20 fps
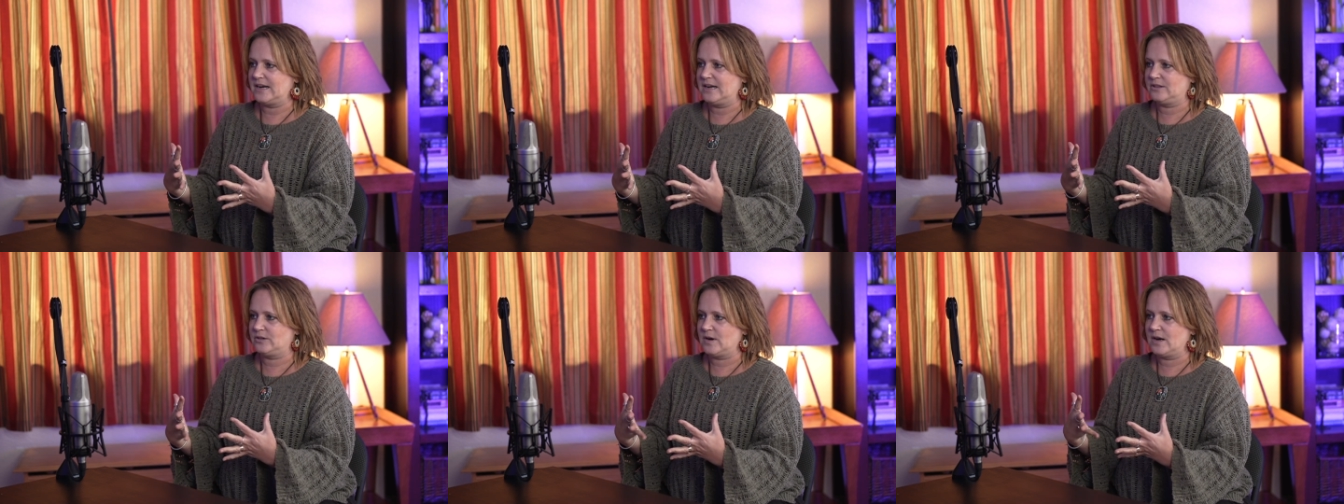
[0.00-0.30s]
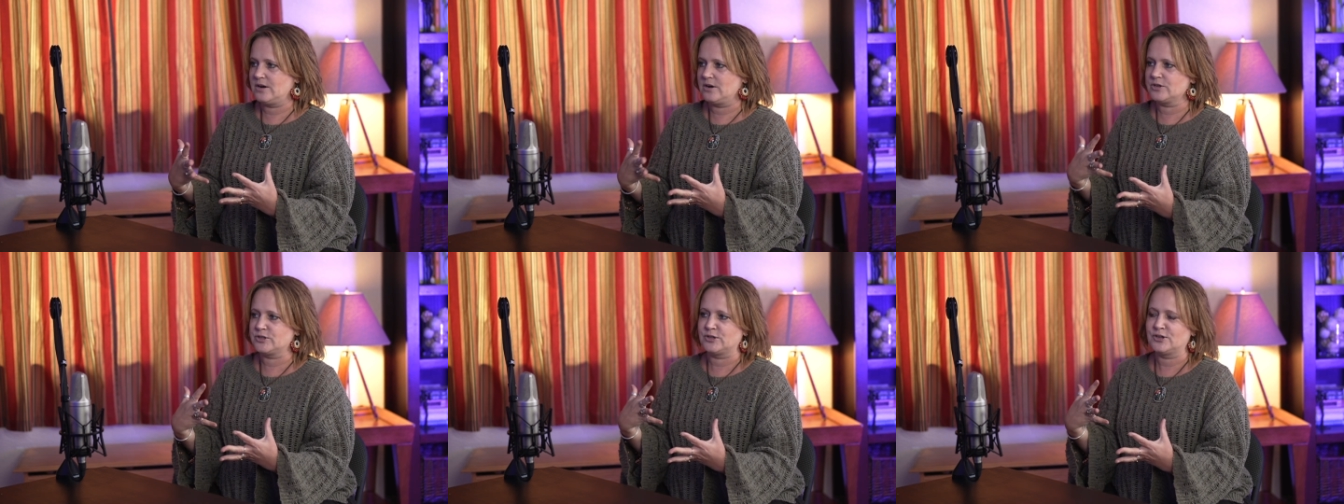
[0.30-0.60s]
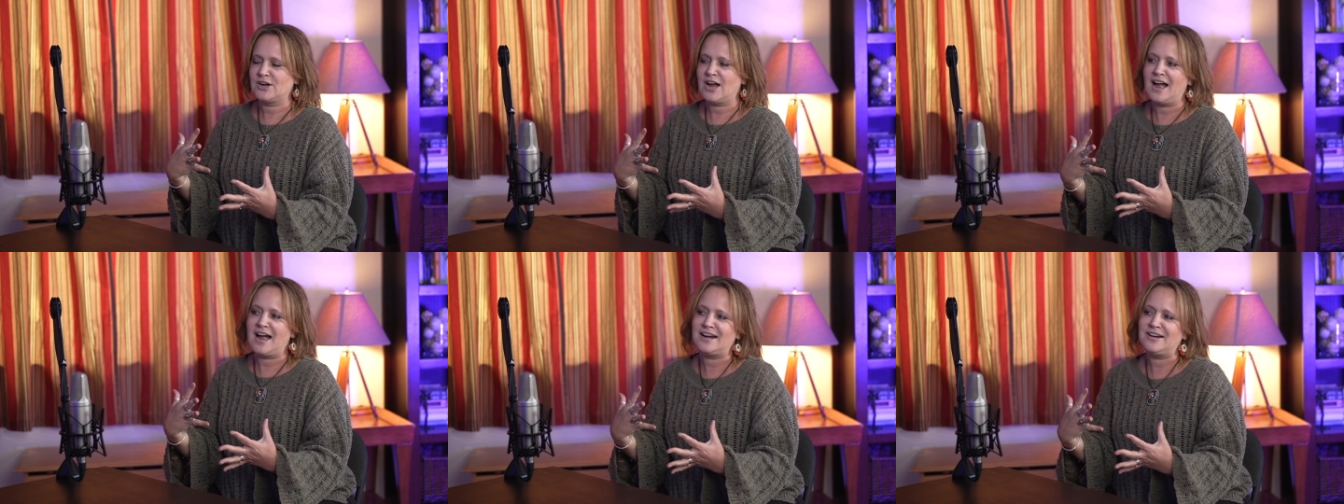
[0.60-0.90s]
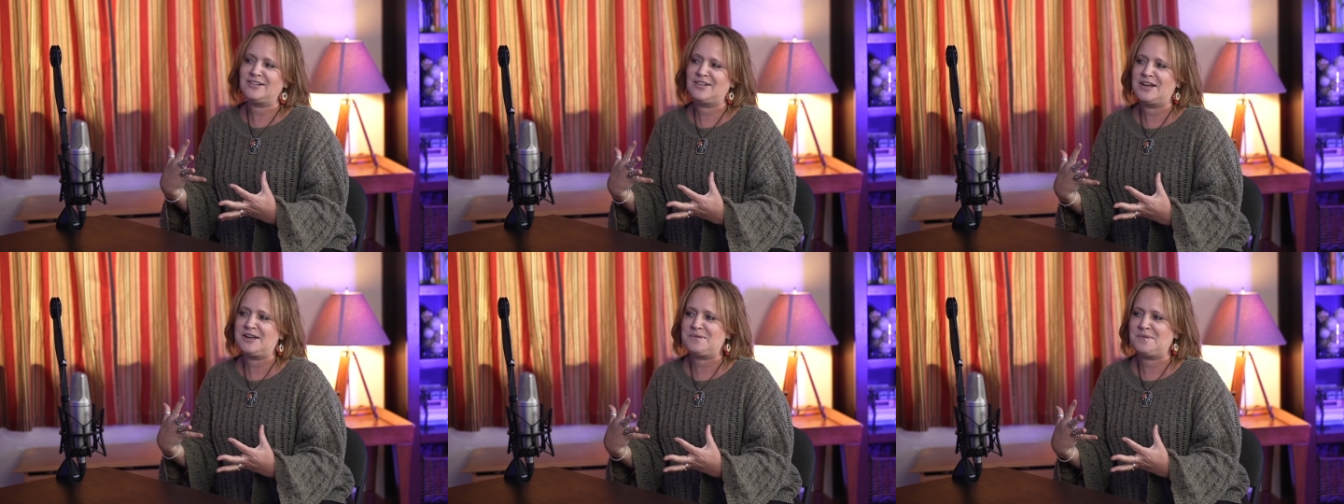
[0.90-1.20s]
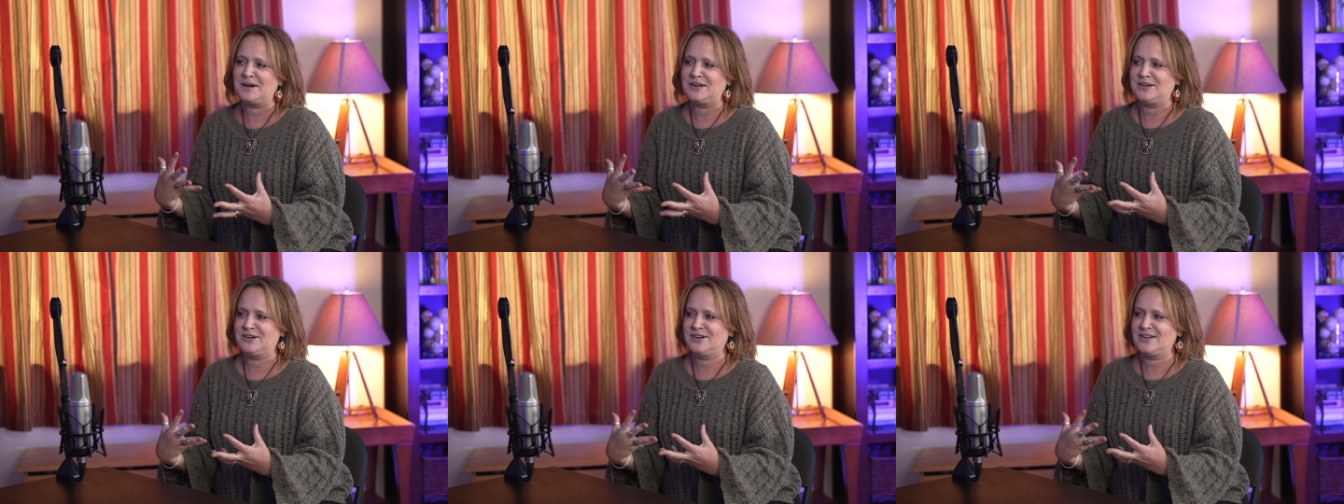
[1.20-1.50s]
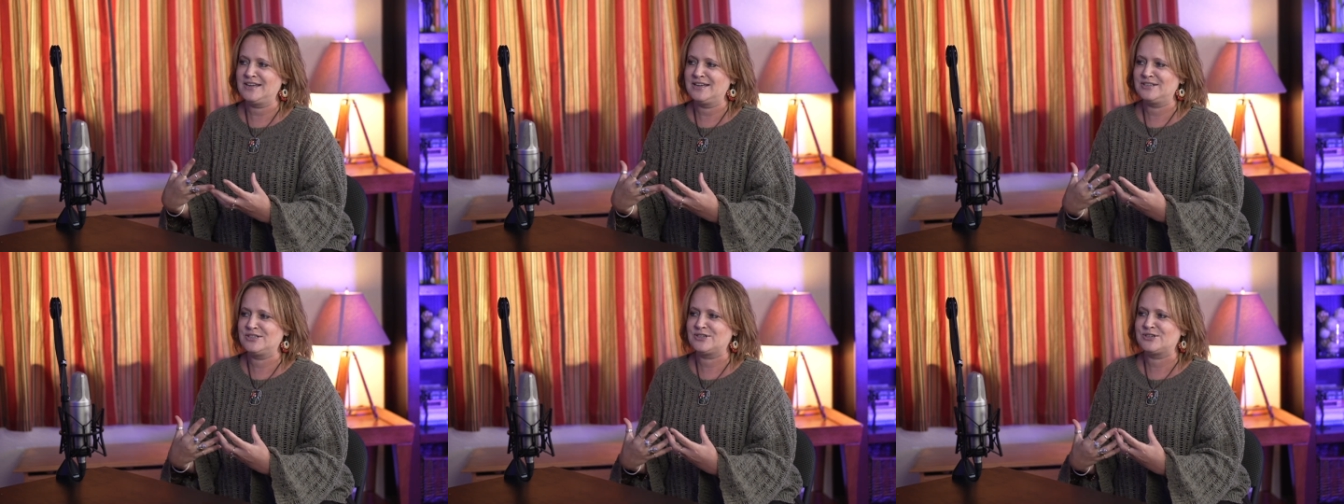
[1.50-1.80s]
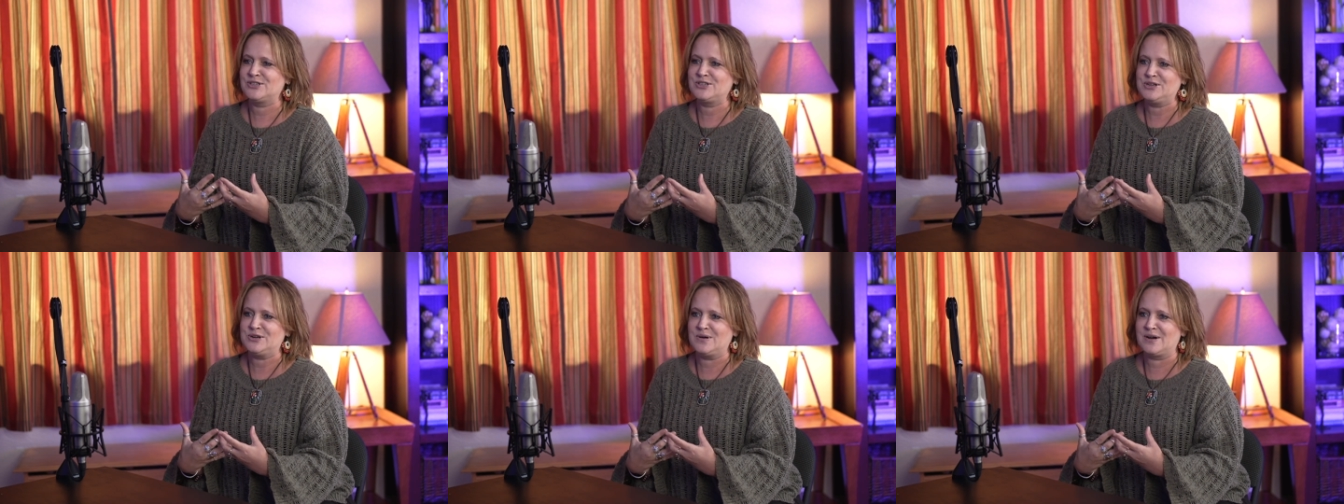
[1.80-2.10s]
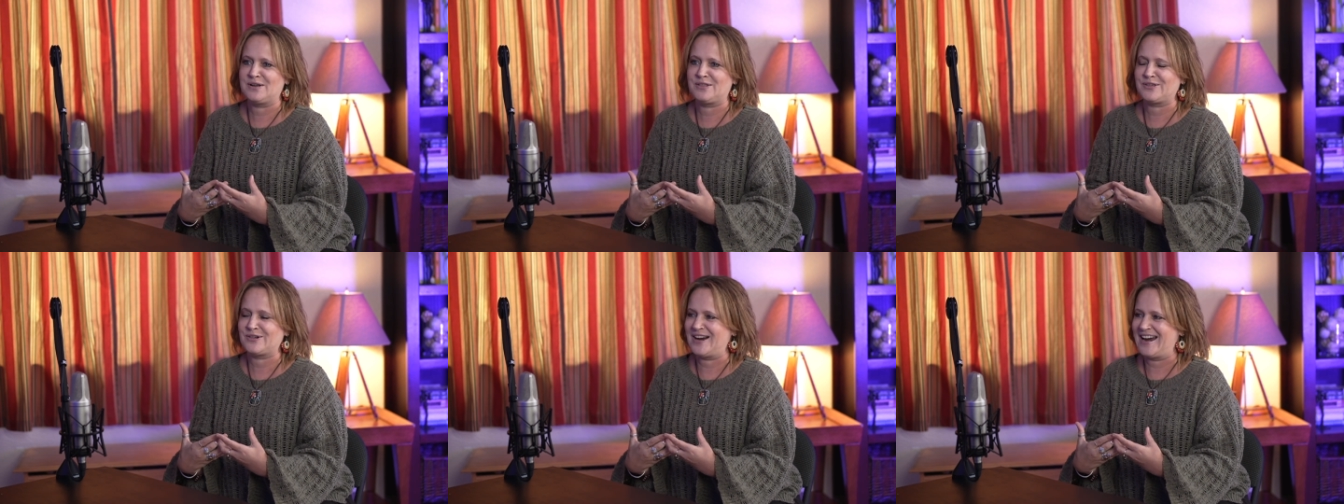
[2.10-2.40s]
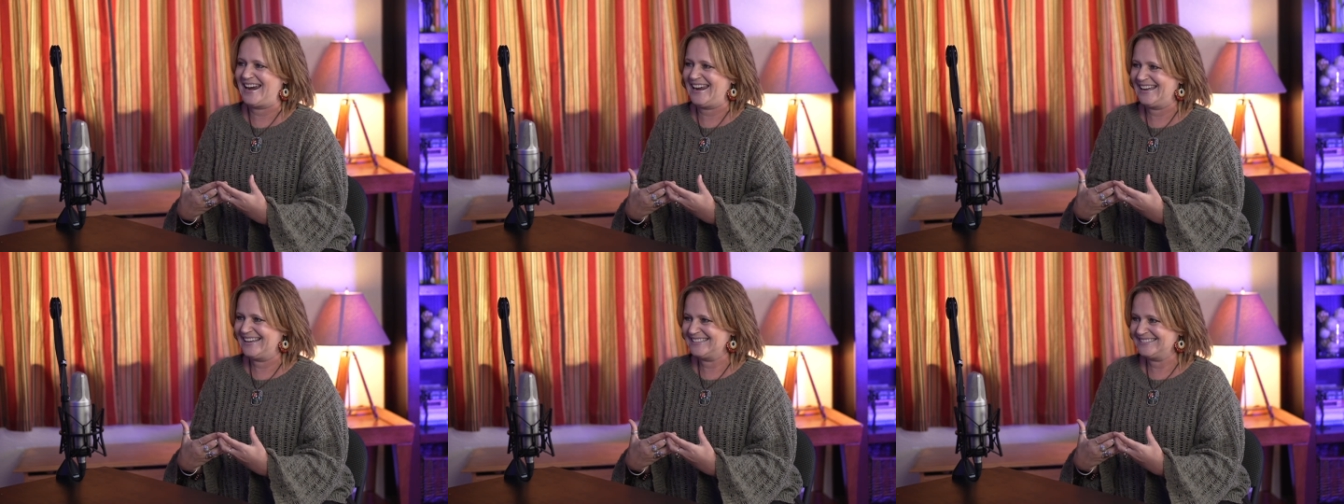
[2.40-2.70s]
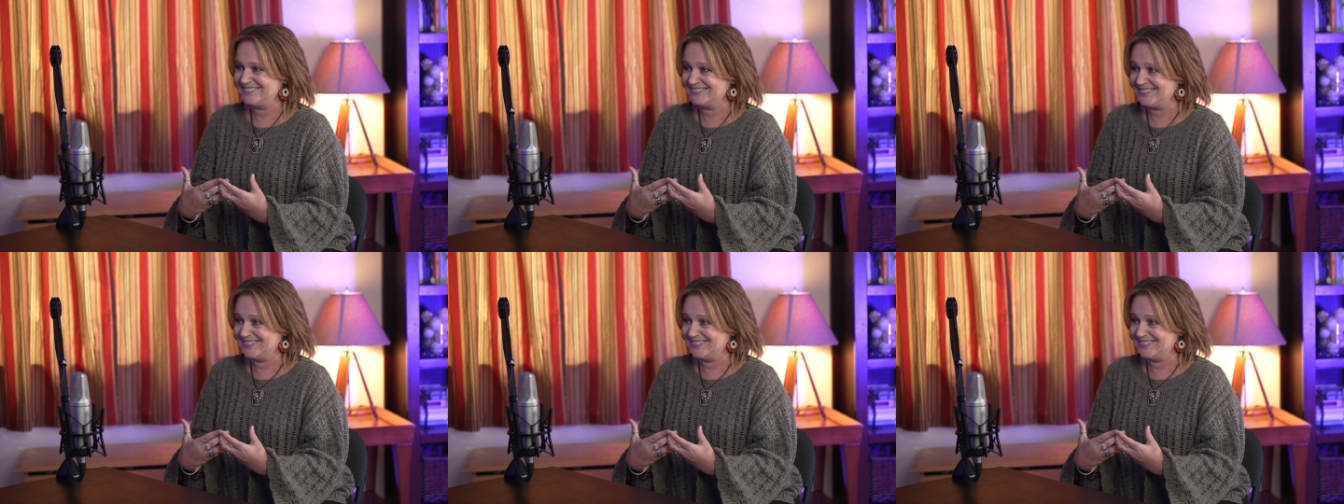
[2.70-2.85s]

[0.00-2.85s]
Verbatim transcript: eighth graders are kind of like when your kids are two and three,